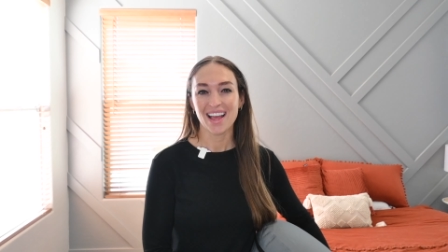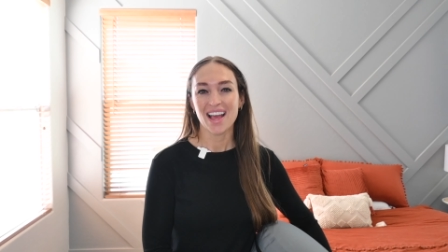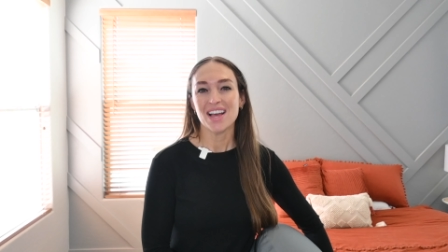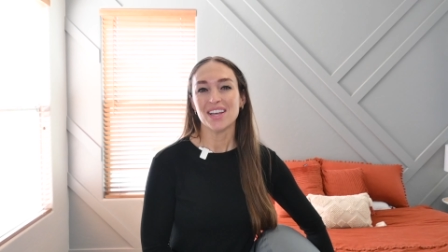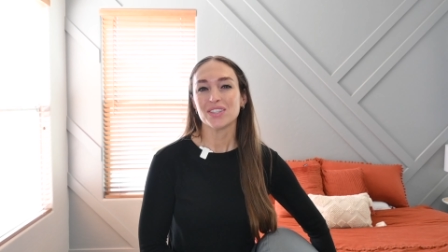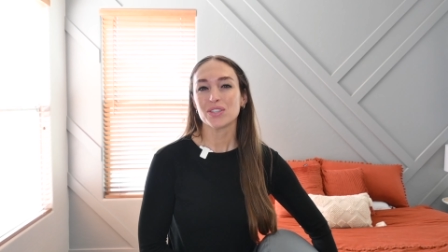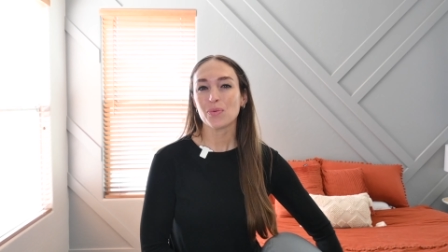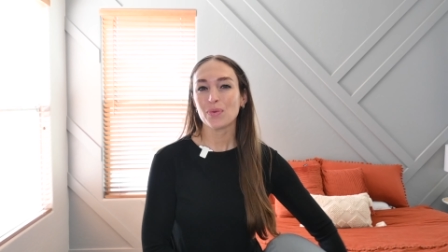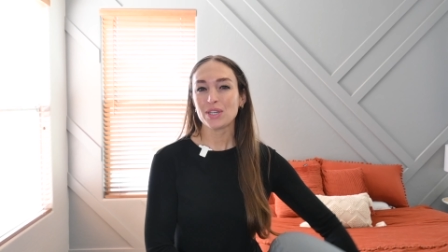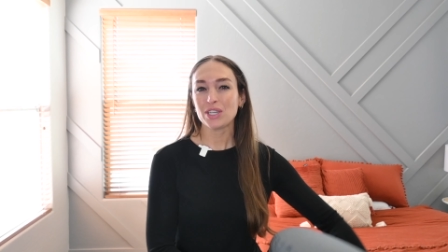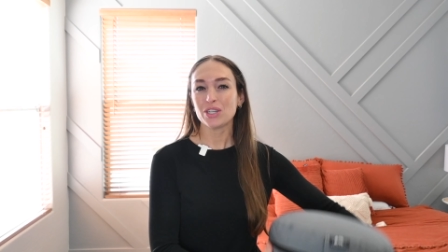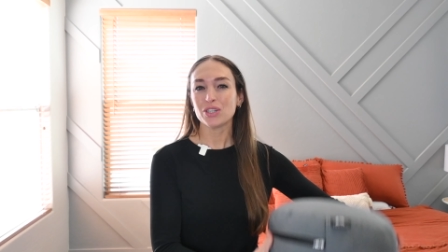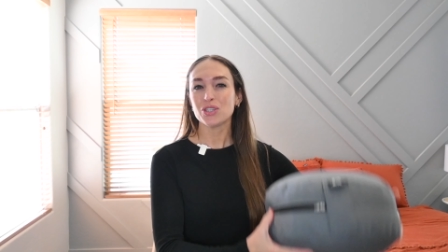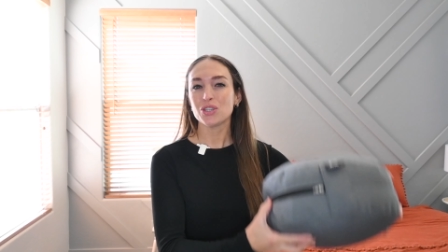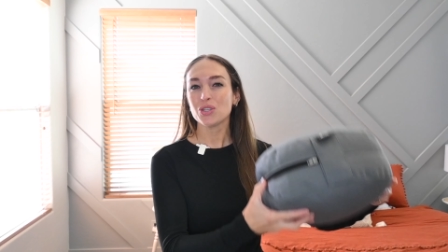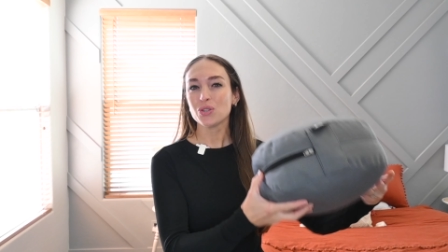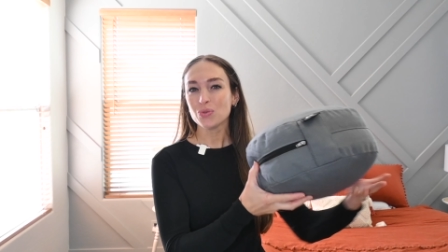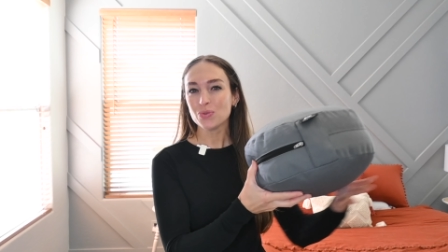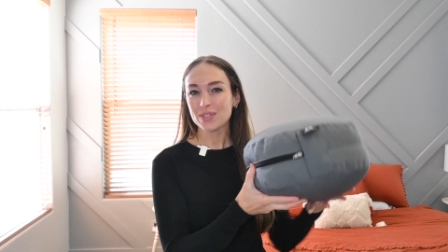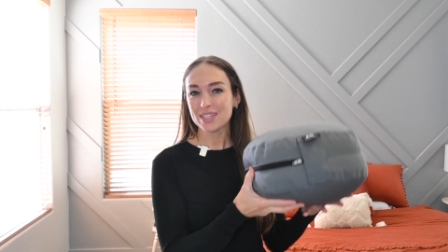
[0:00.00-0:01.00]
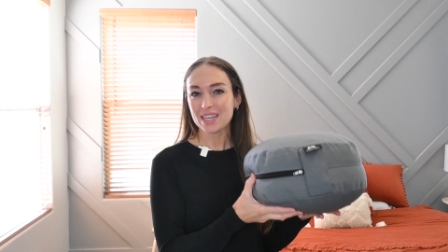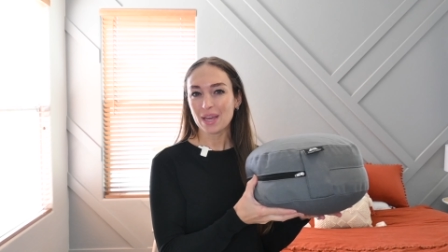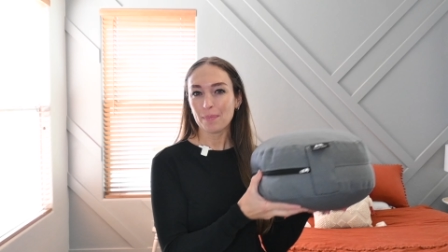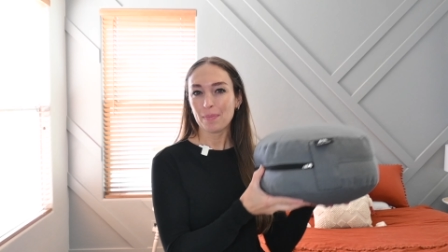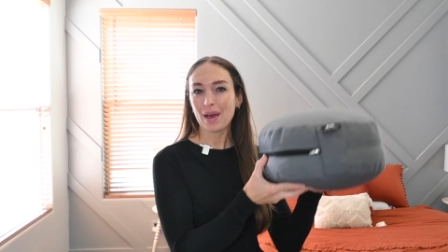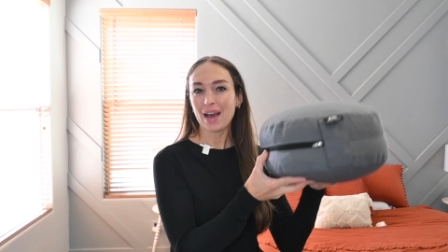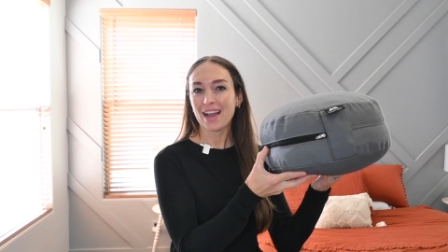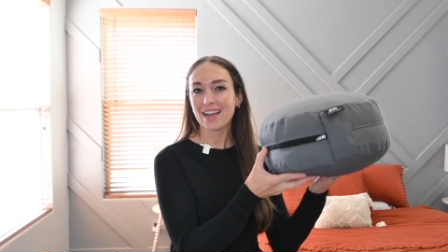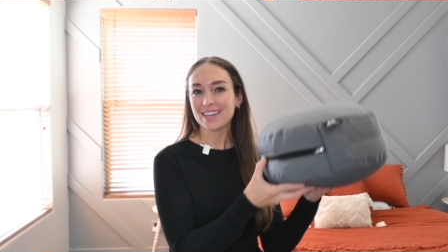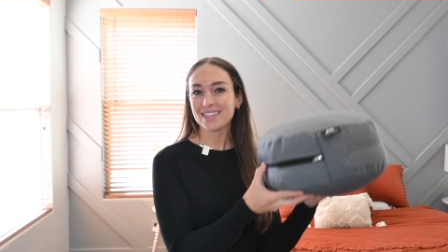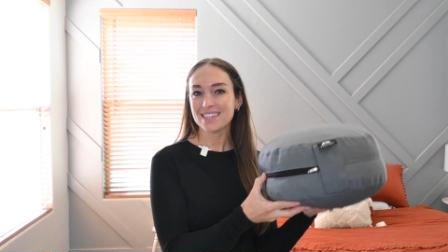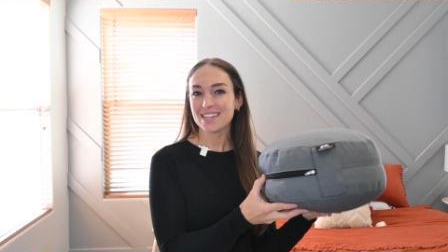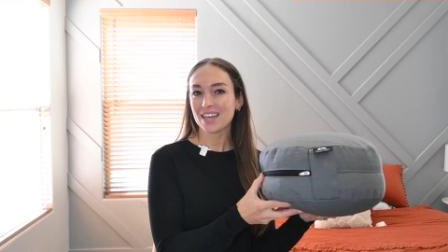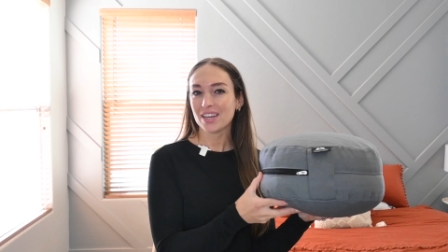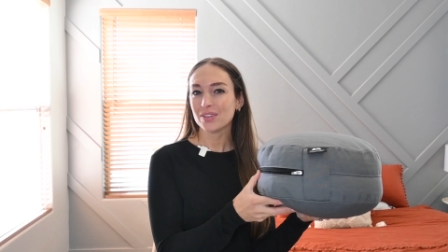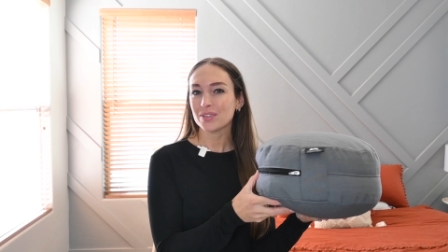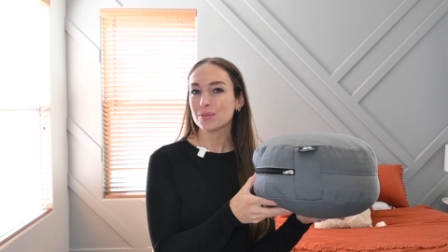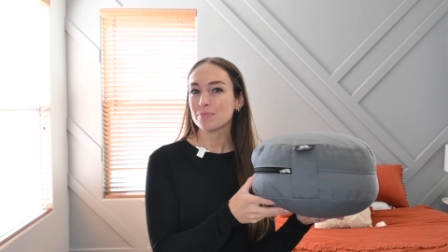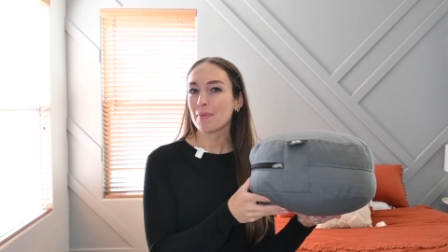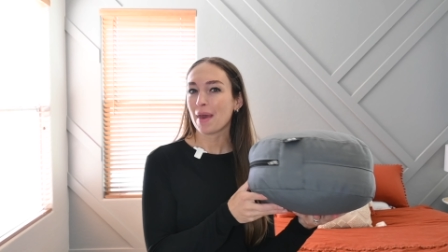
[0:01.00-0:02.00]
So when you're choosing a
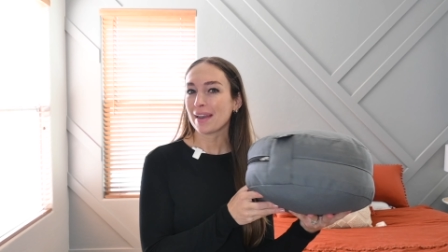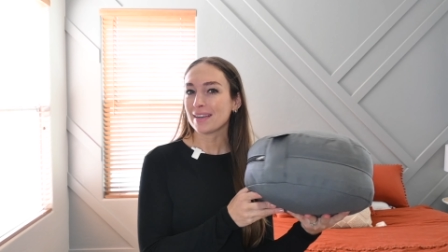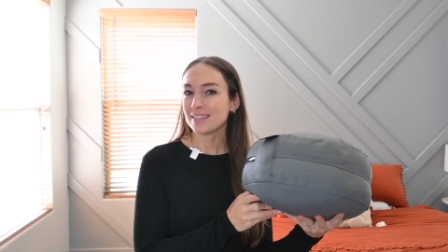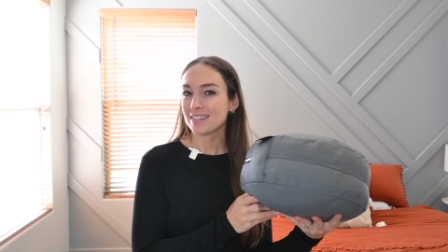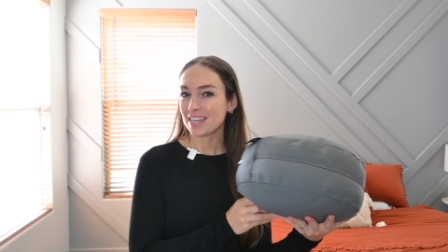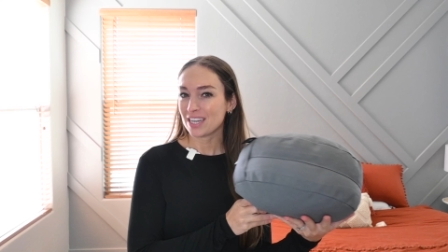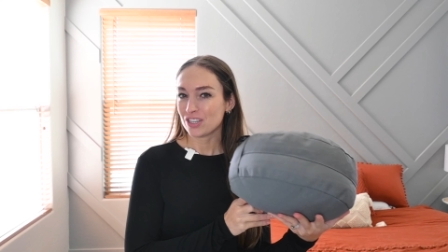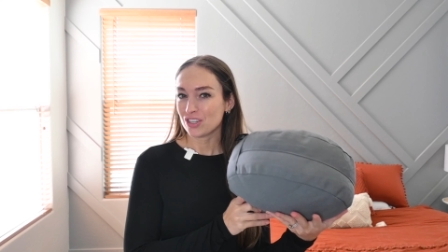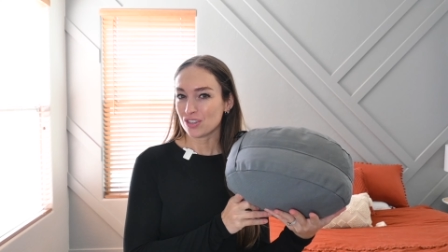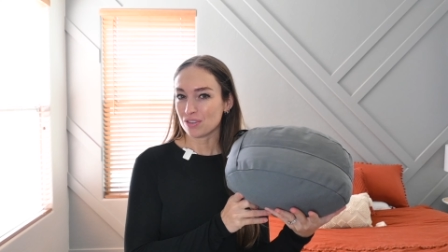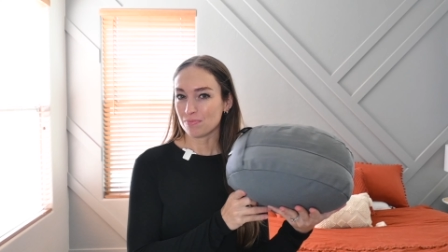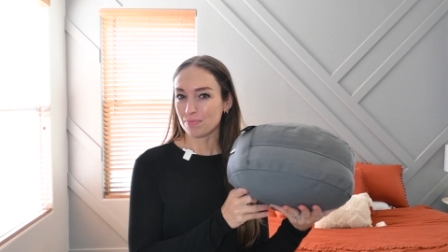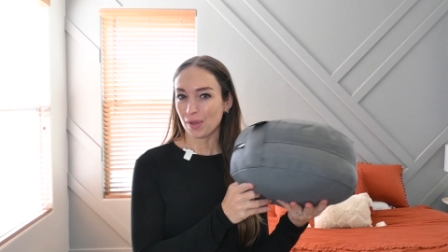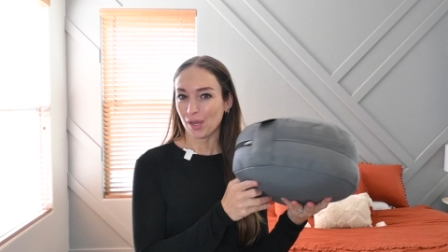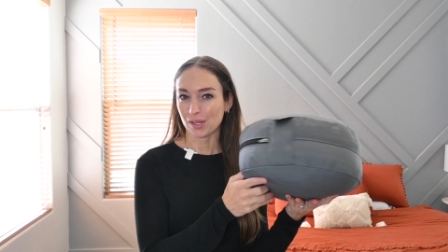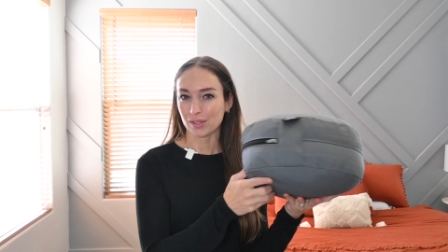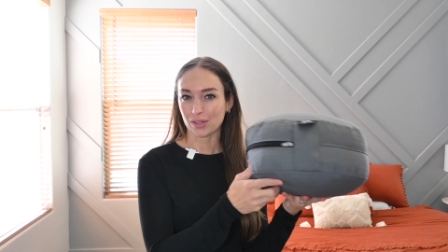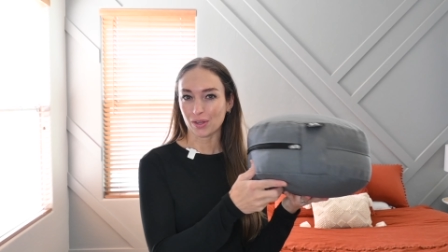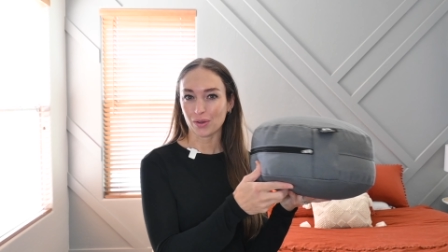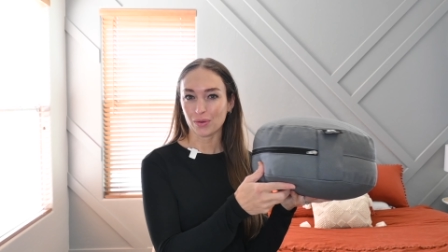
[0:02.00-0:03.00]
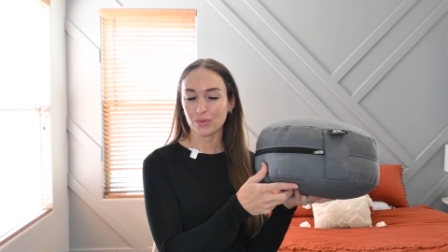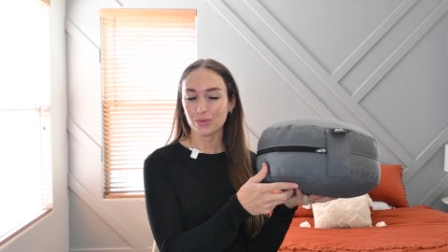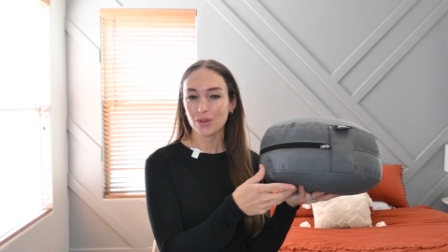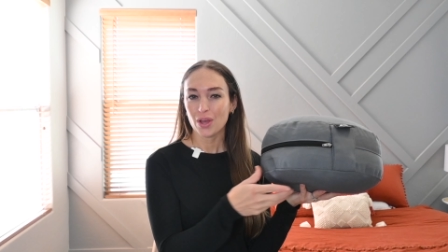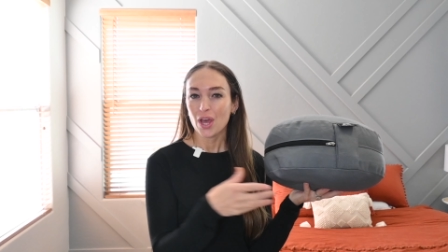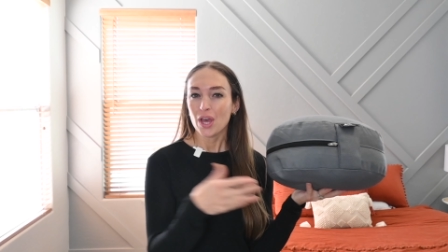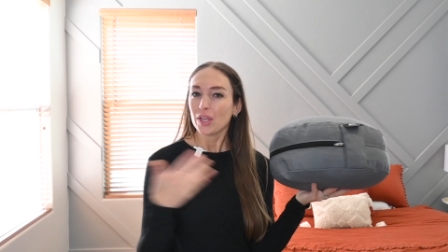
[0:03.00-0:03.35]
PineTales meditation pillow,